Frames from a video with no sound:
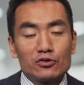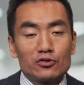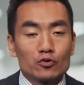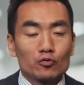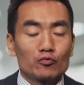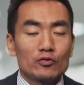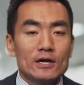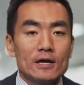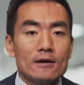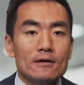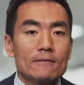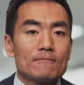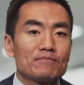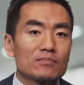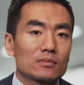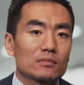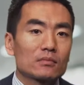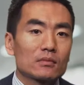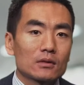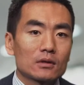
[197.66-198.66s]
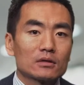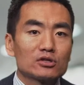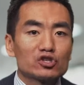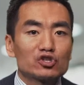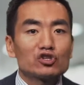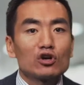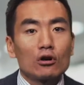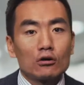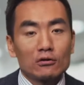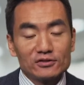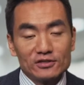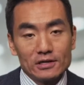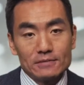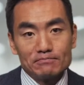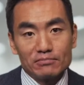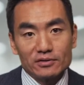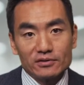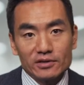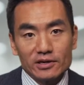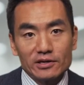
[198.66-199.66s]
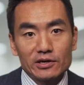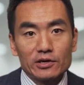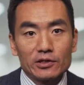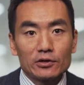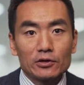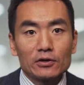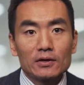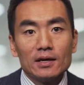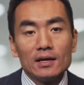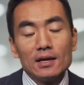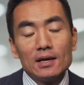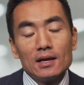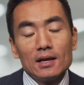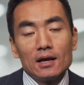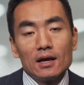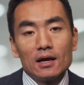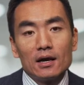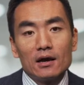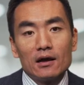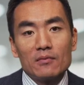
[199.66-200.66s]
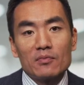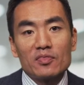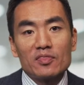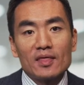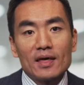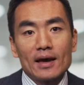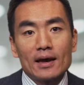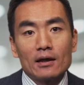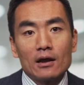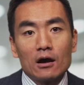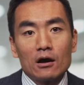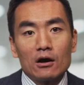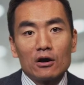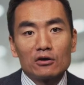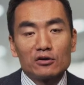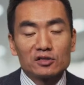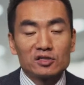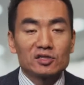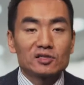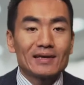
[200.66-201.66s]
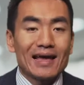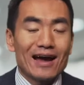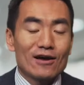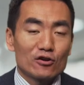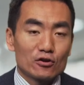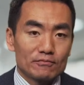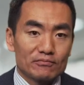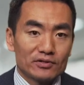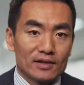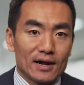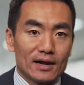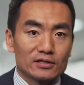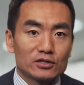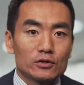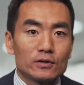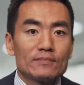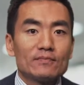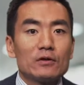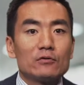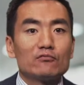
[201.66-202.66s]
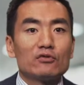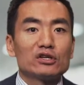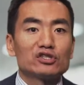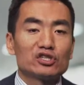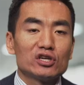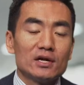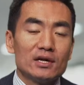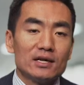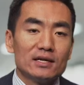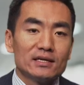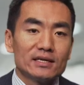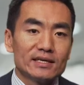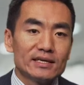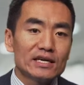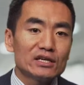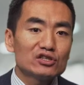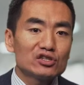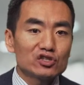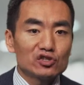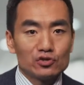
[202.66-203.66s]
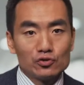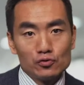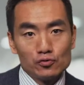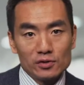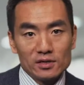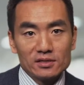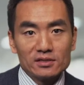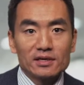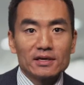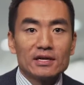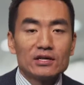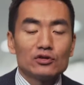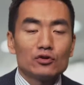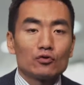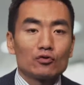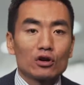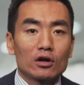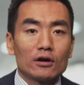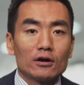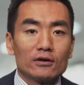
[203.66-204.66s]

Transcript: 3 charts in particular that are scatter plots in which each student in your,